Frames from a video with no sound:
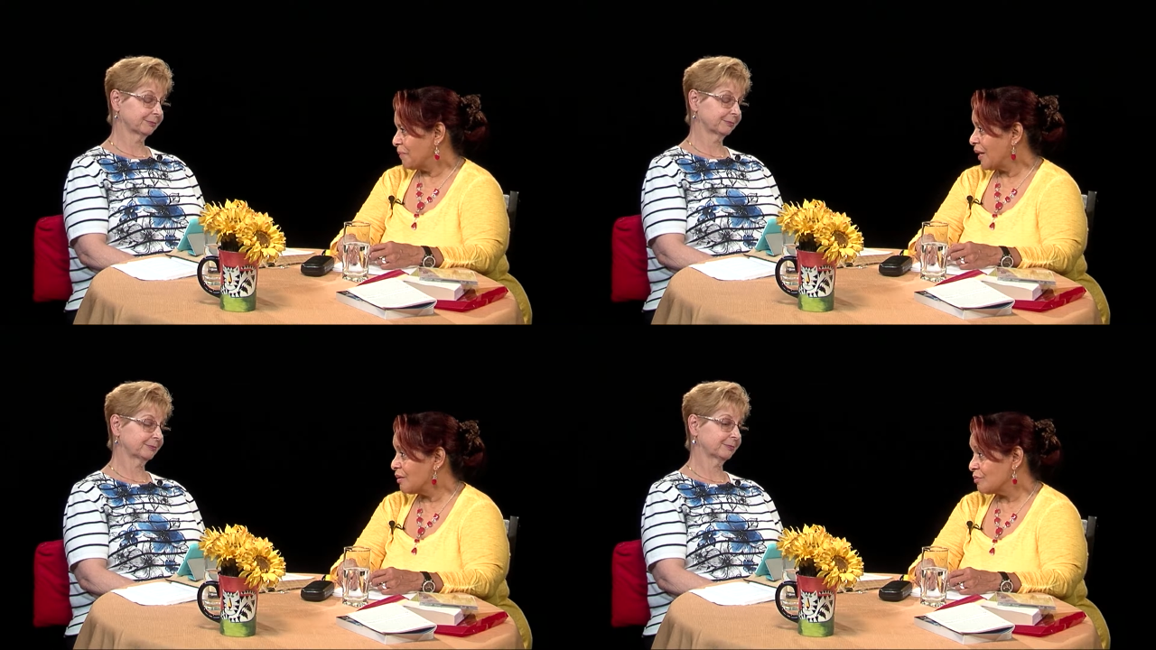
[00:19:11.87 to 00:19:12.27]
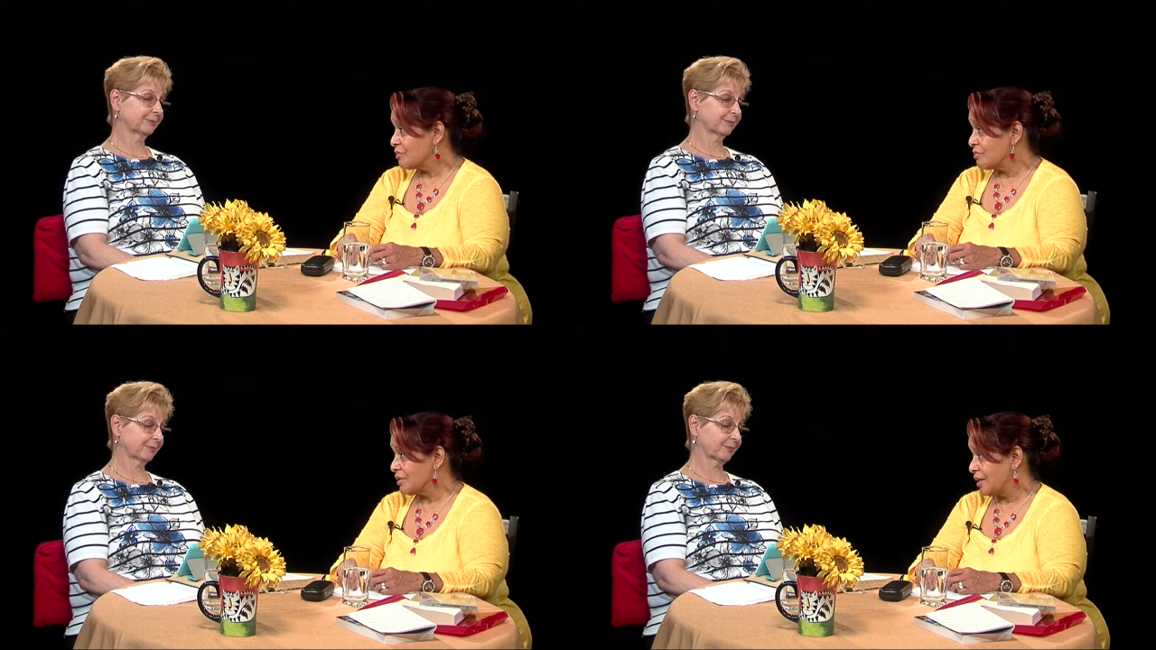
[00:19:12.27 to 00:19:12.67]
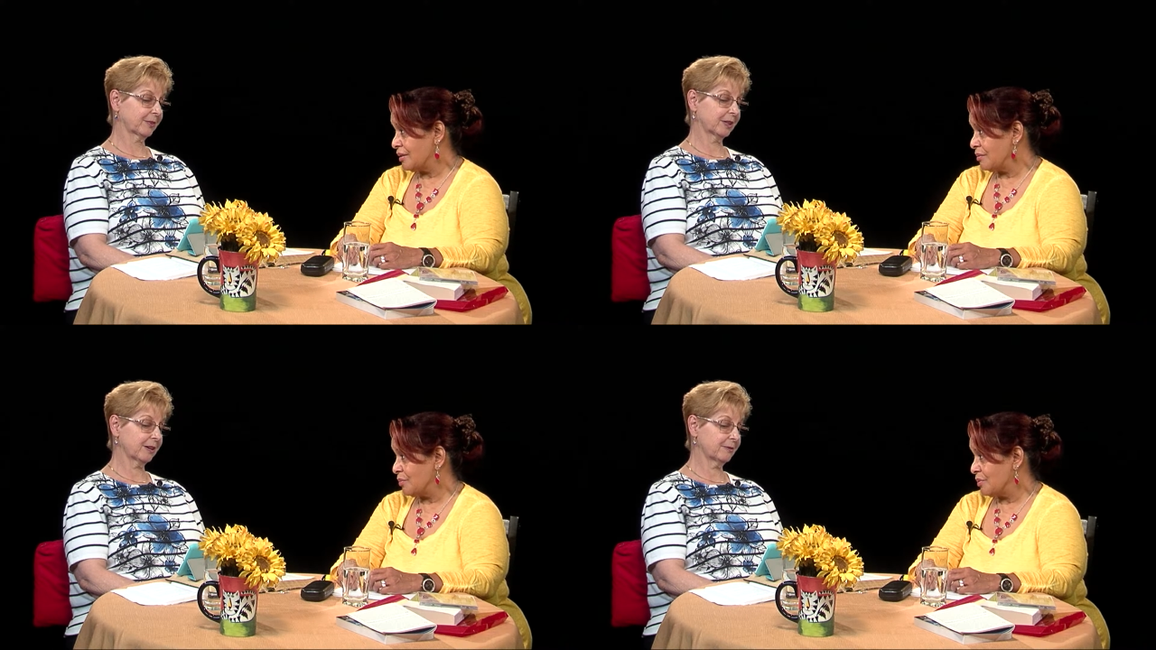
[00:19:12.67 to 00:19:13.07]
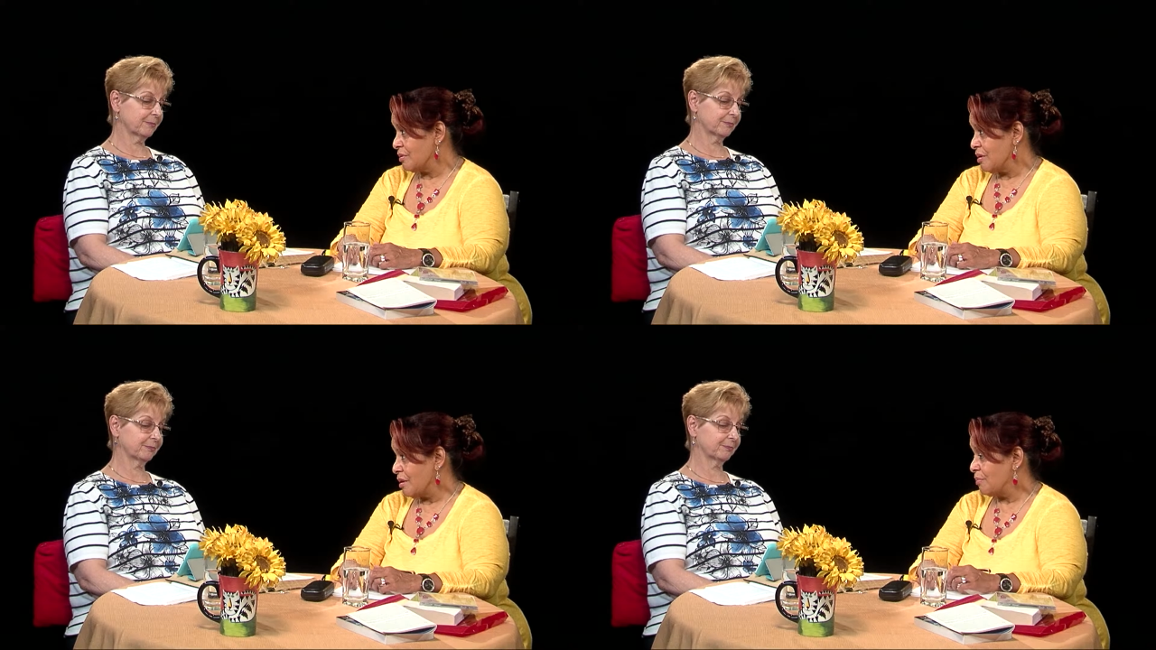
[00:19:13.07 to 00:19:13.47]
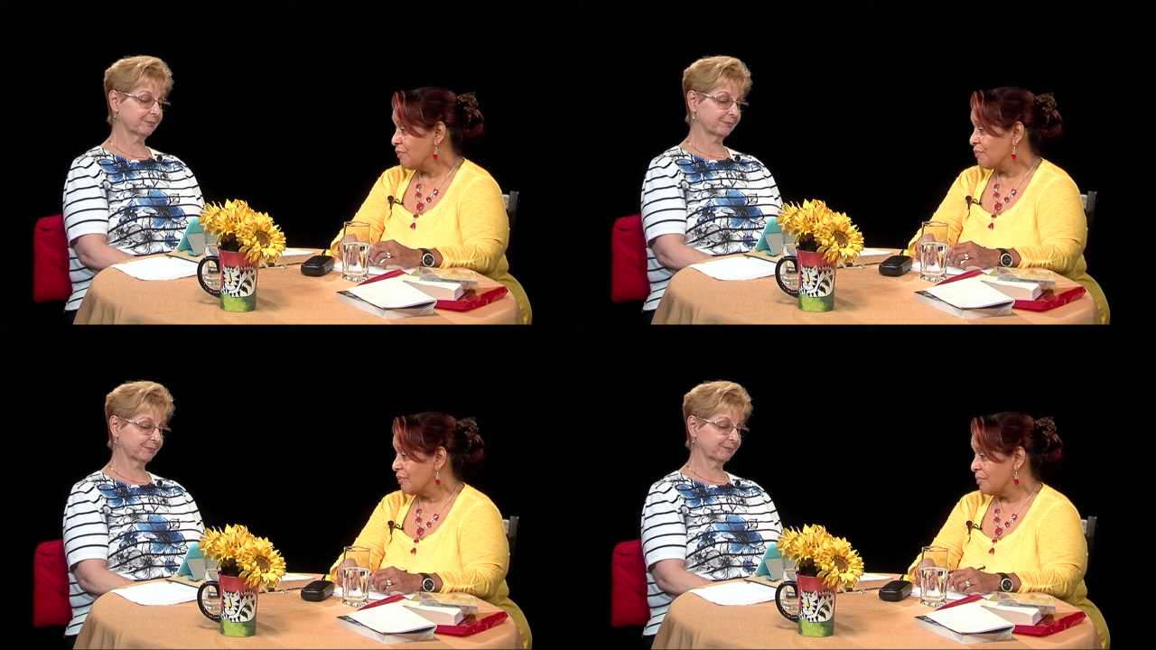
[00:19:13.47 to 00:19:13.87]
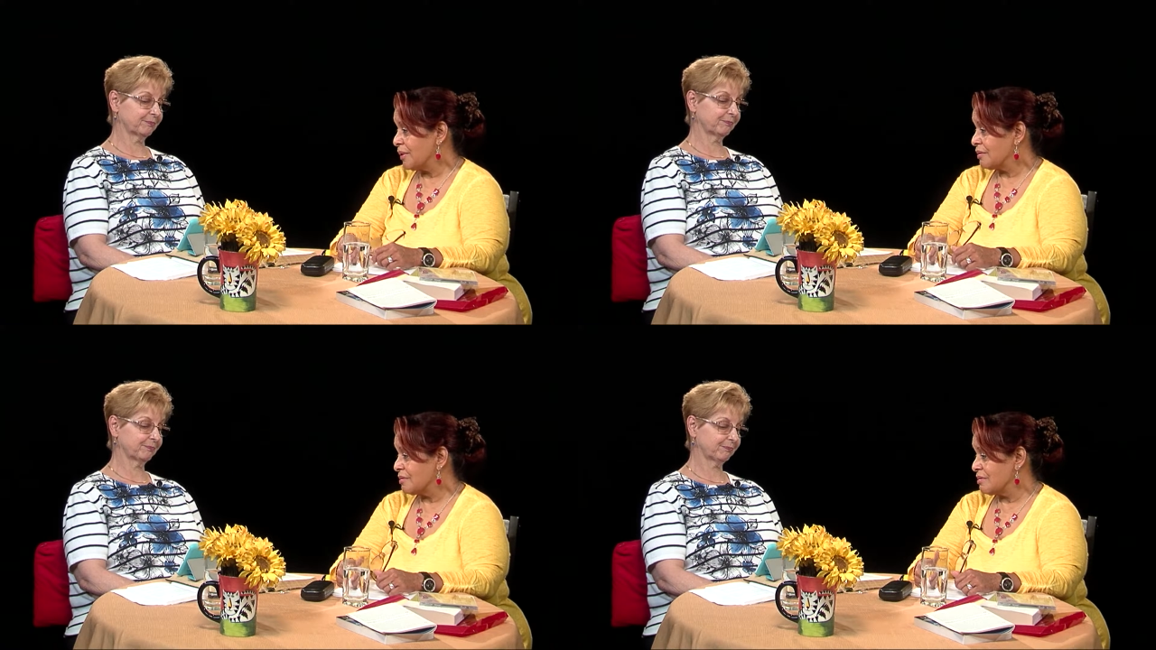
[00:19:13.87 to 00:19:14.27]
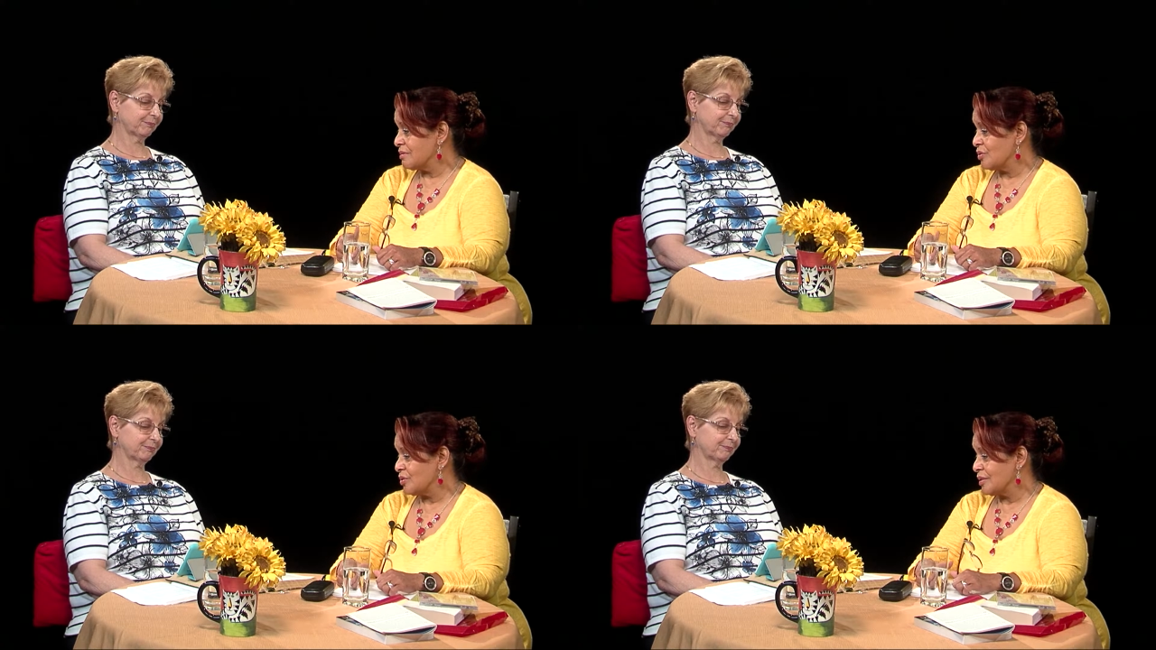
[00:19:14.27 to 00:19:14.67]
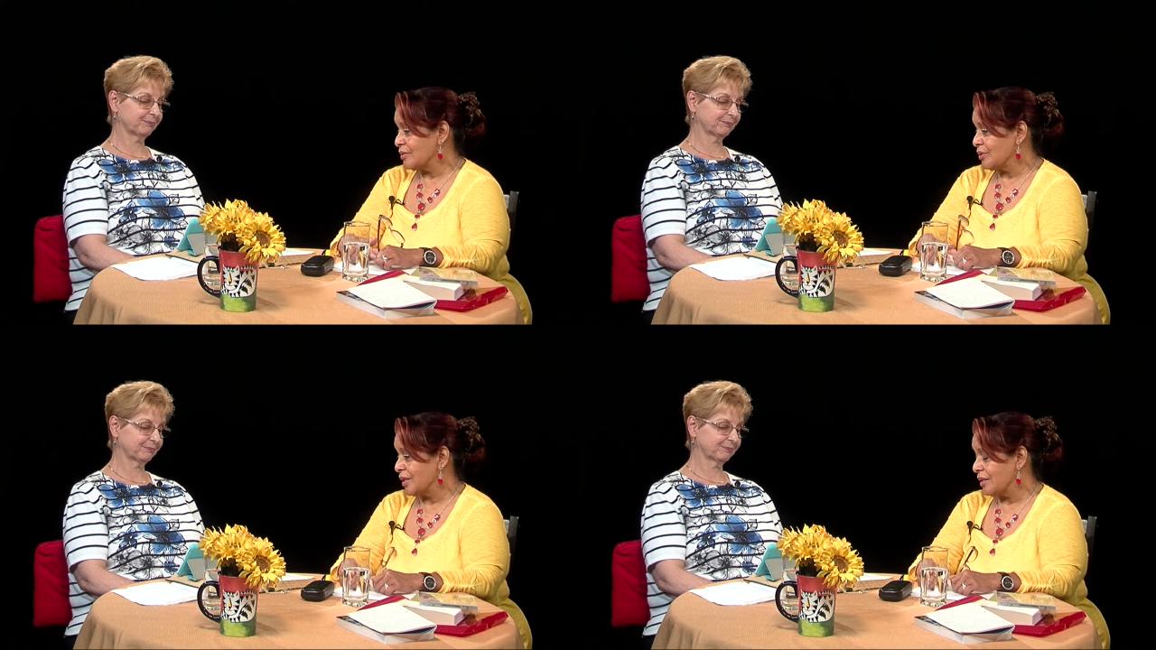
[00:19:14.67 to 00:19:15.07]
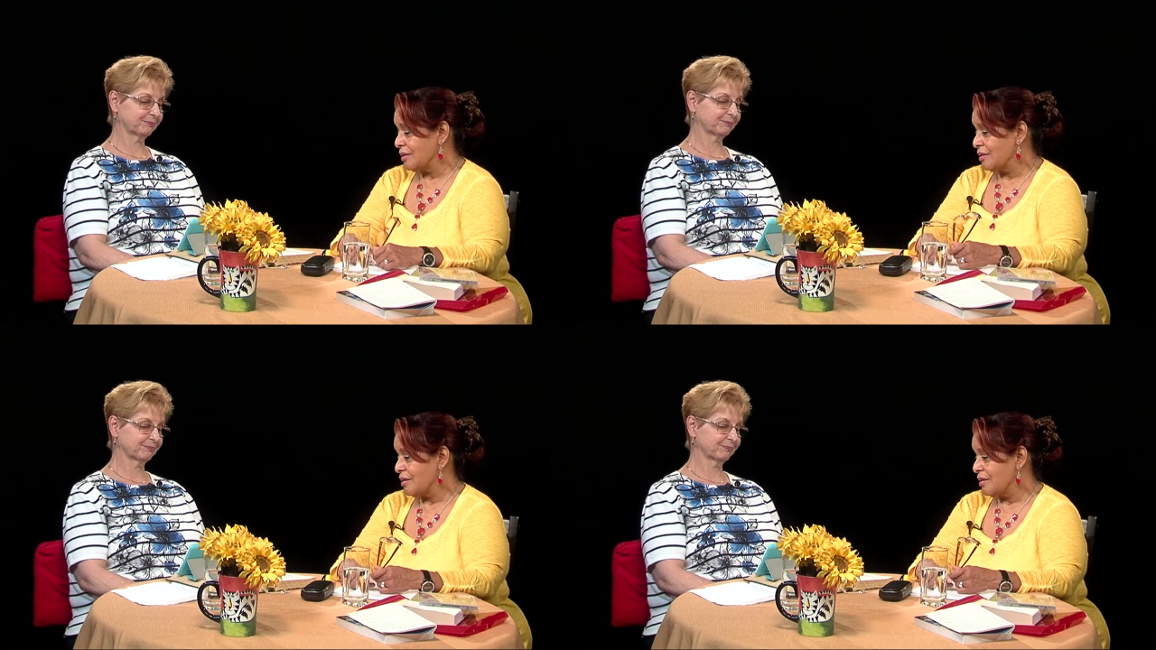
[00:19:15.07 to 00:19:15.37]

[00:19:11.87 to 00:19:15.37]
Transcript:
Speaker 1: I don't do that anymore. Yeah. Before I make a decision, okay,